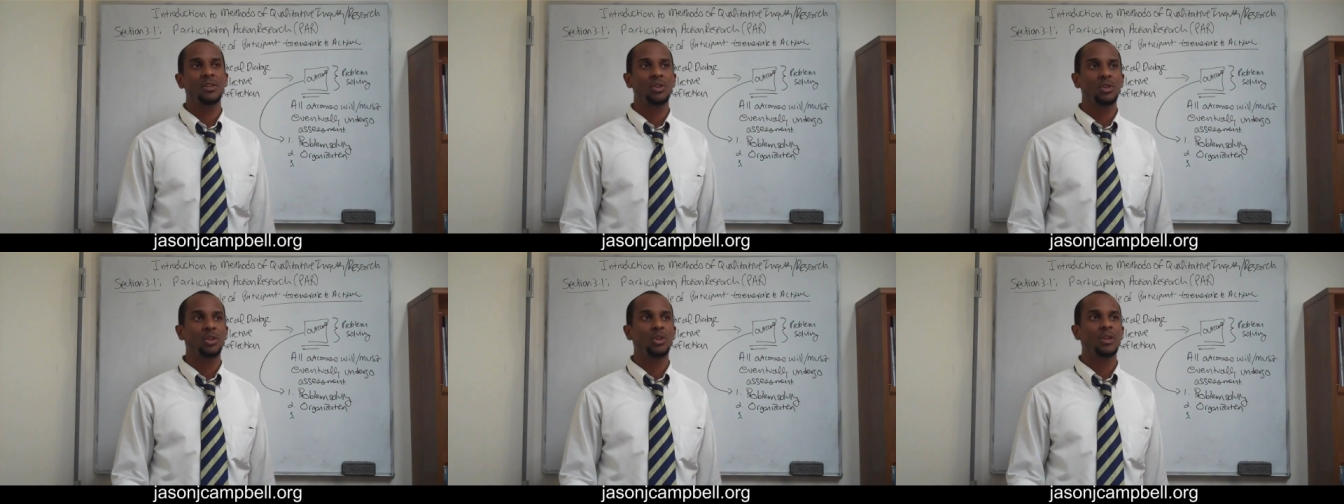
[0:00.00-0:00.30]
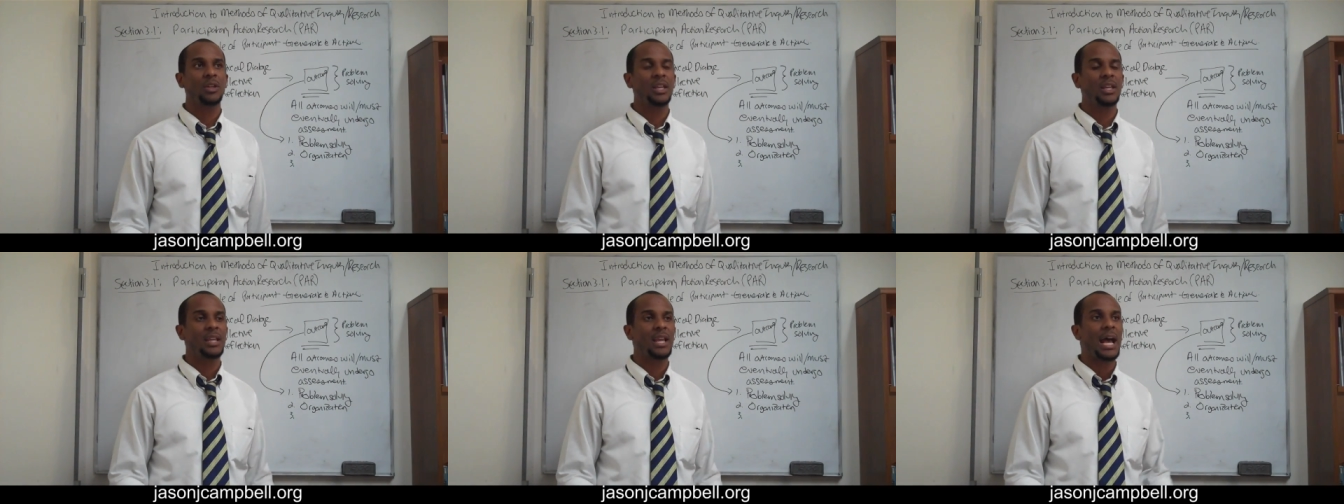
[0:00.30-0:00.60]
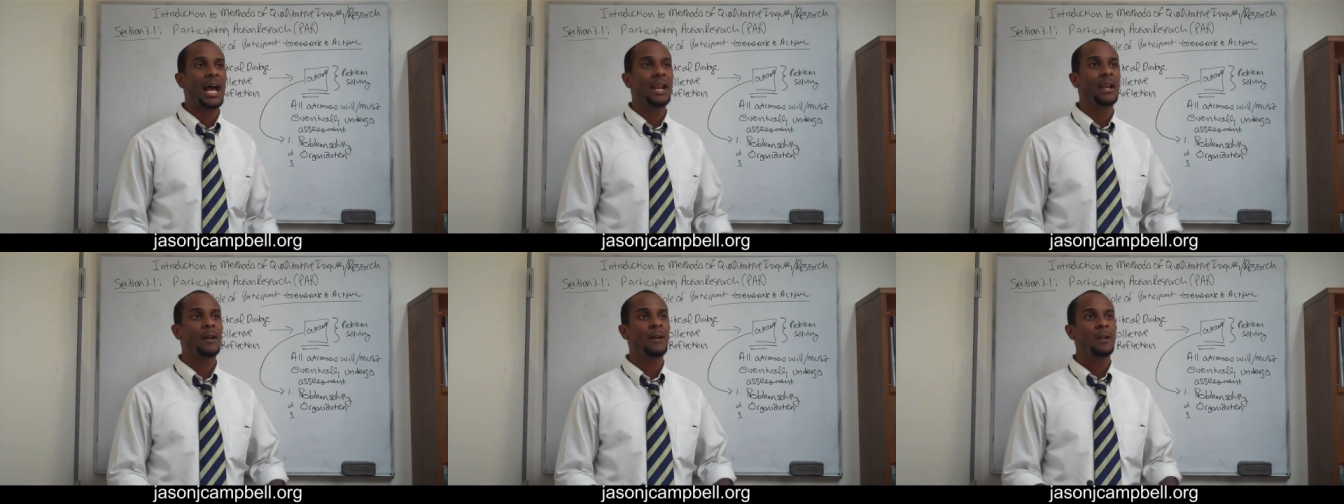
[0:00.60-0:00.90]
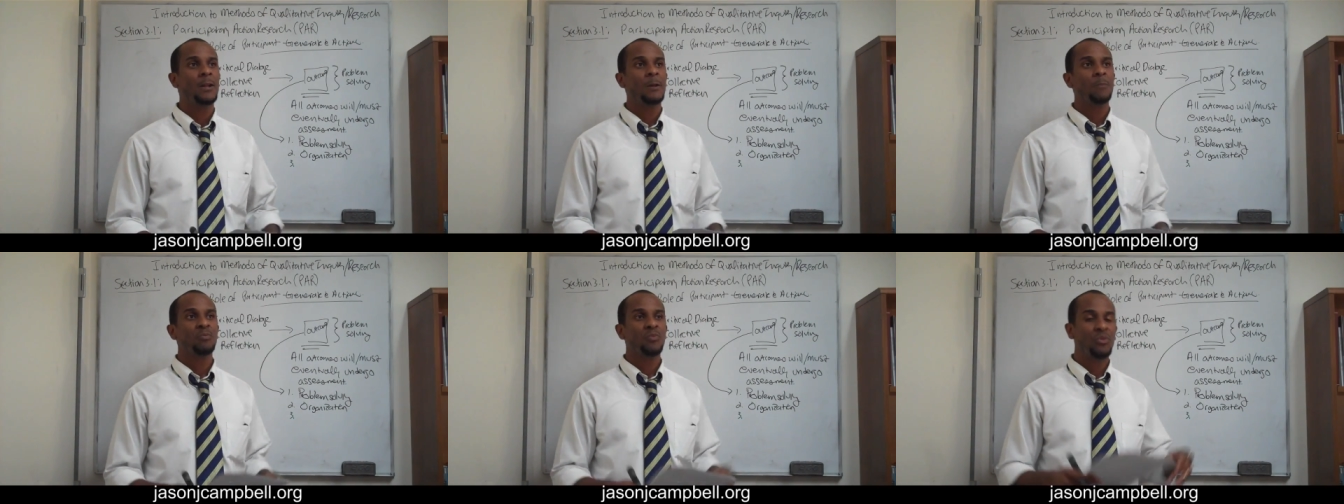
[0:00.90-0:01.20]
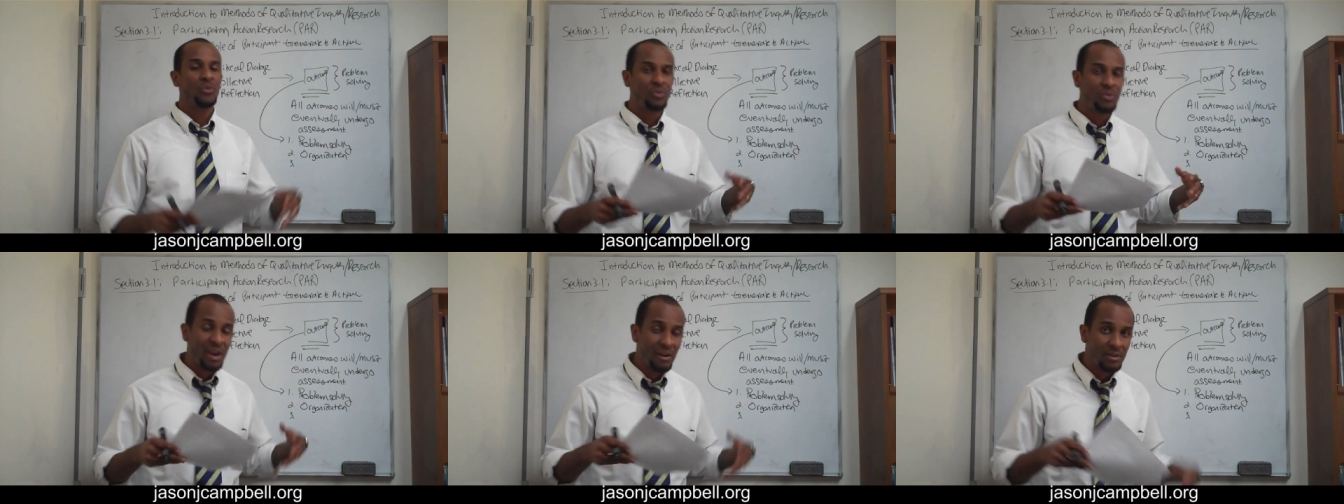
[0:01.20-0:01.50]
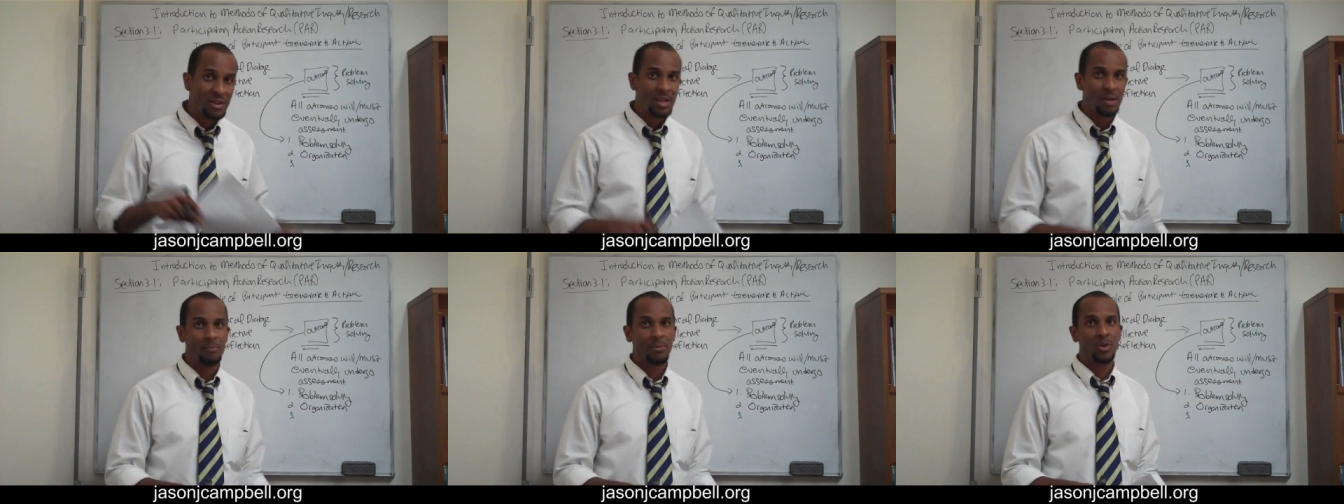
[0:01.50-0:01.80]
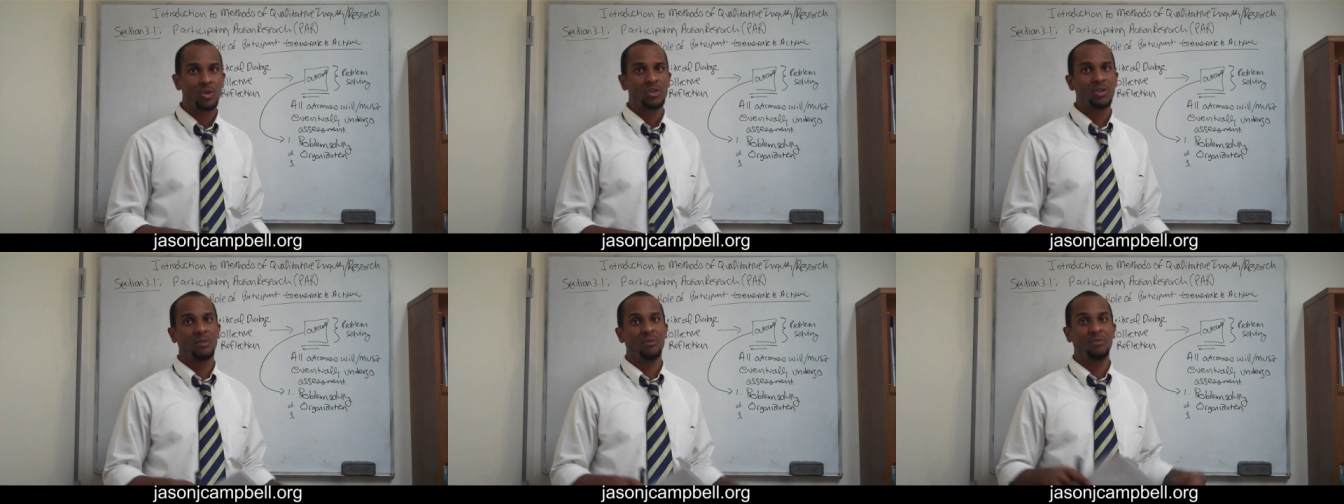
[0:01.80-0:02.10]
You're looking at very
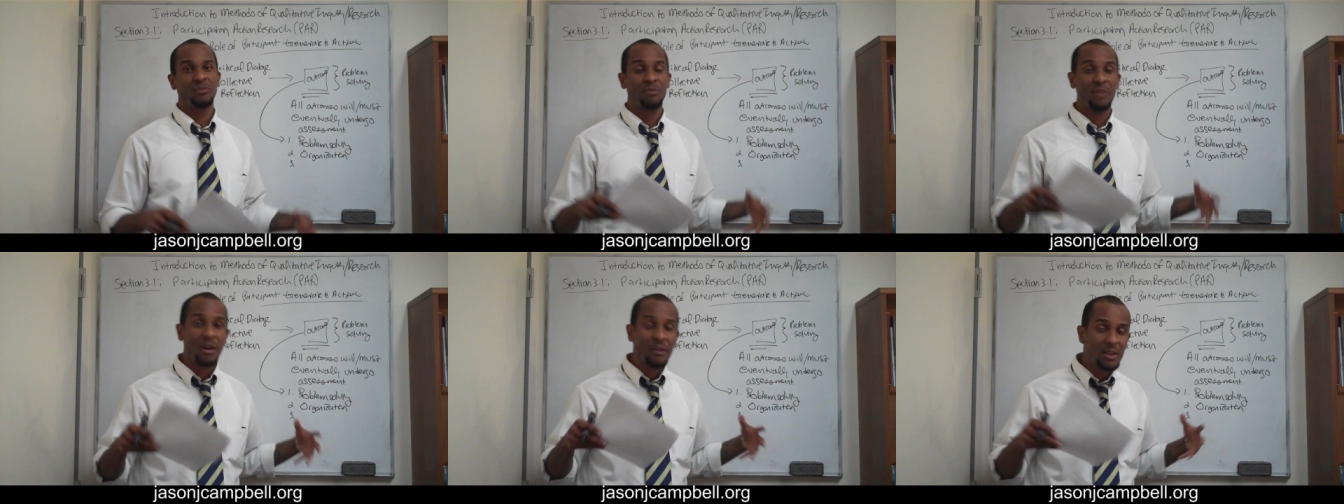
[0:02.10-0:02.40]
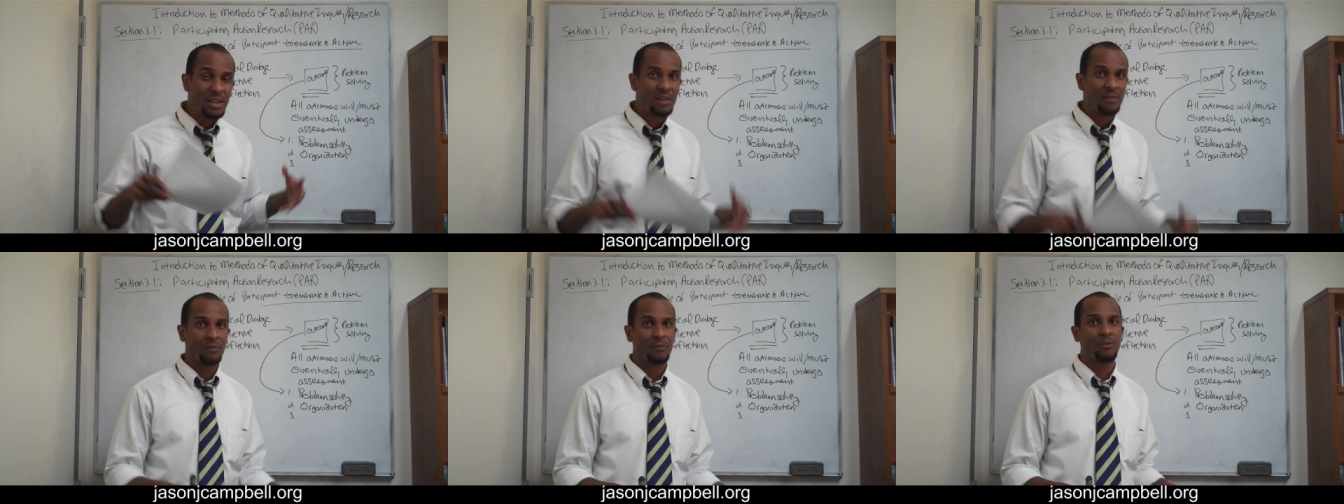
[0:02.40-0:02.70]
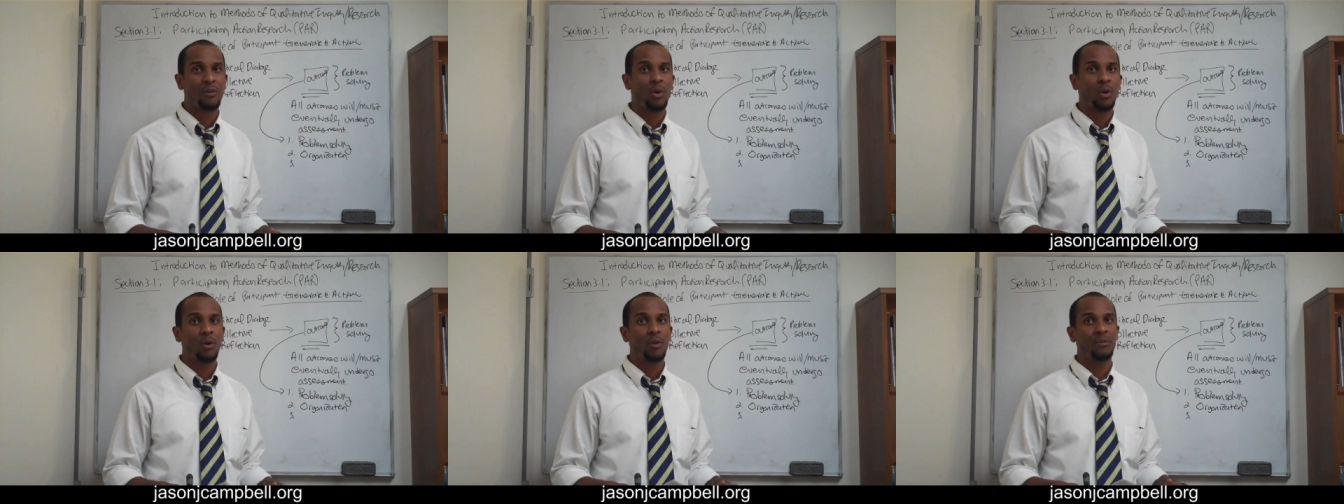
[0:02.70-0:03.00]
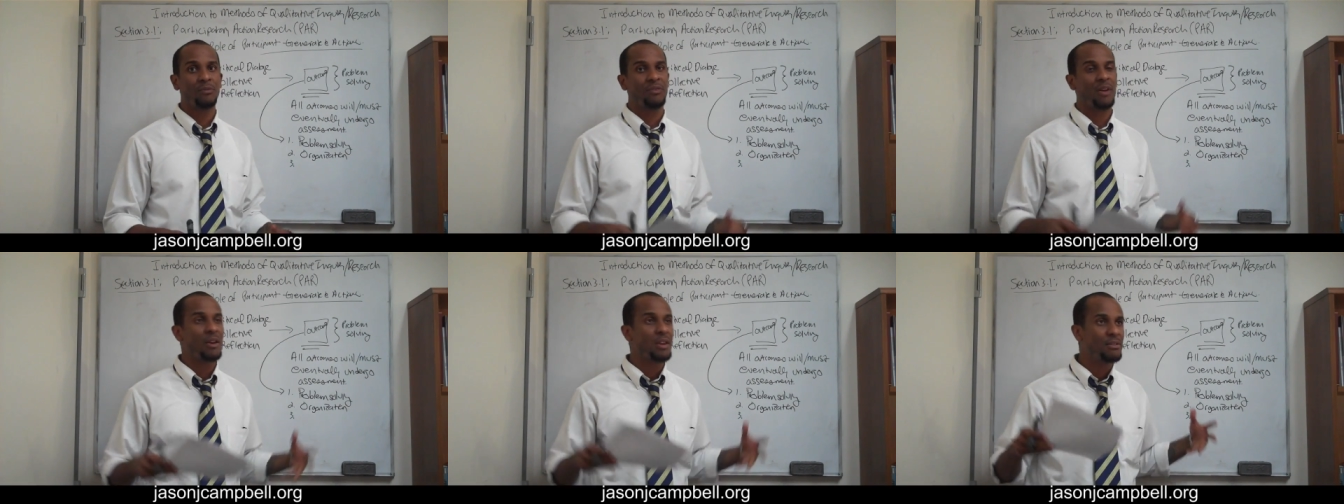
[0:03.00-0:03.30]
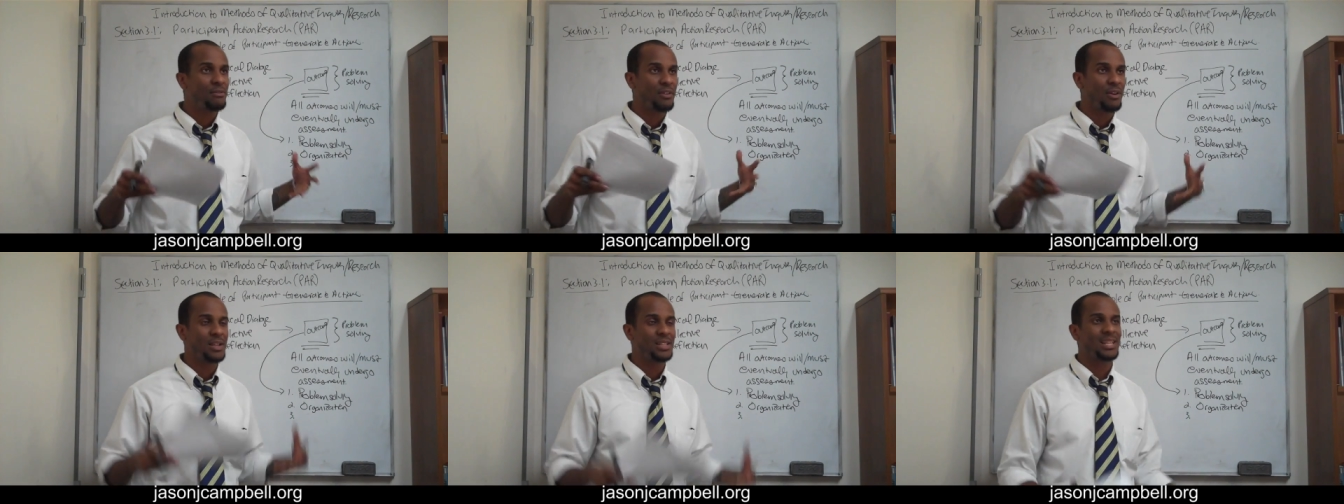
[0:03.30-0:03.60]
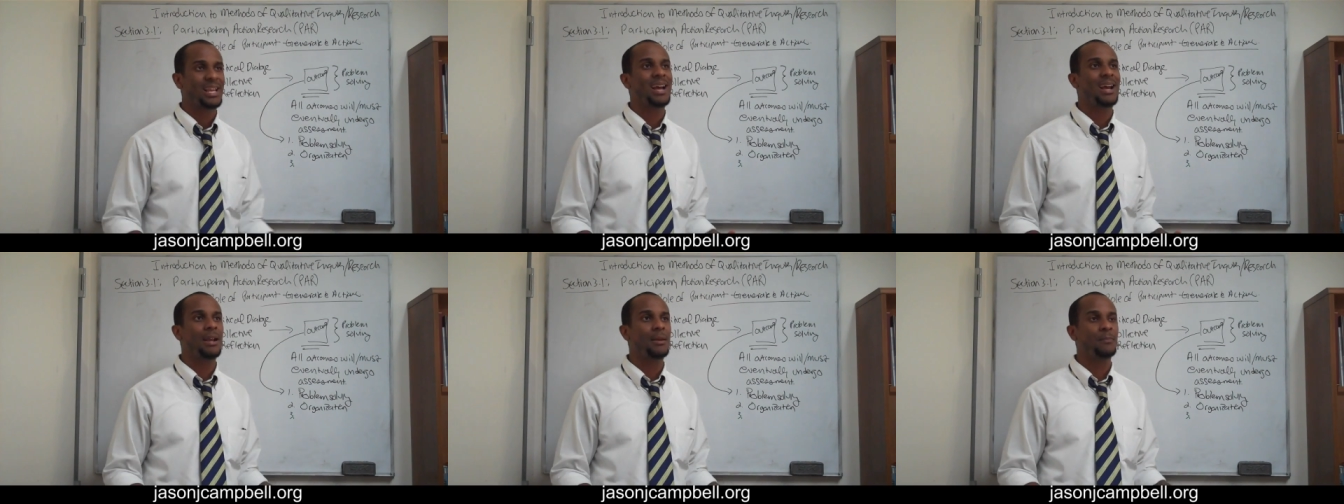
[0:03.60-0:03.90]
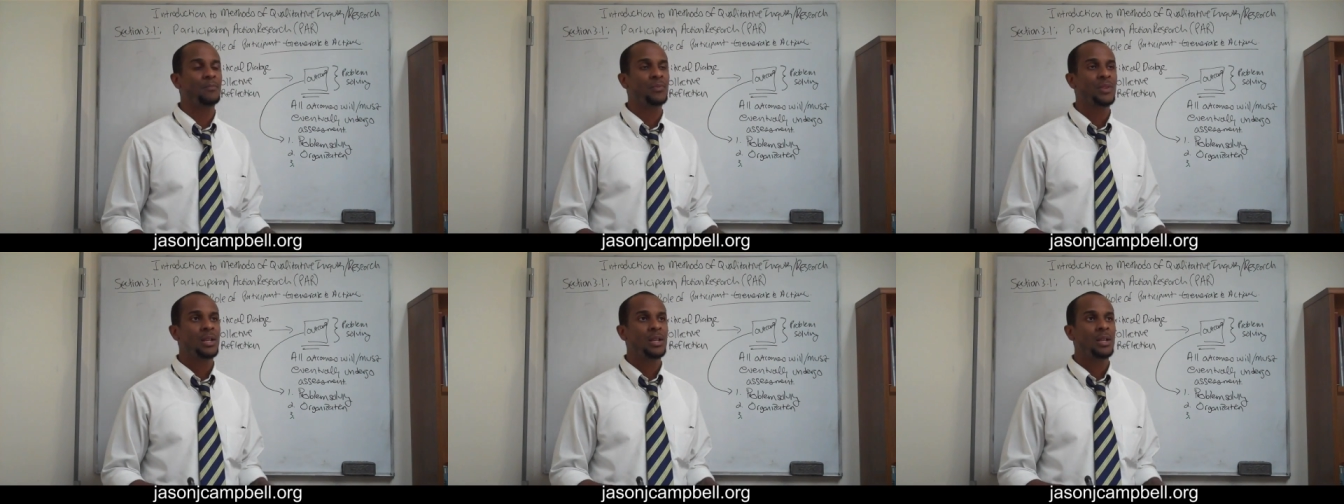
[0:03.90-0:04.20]
immersive, very involved, very very time.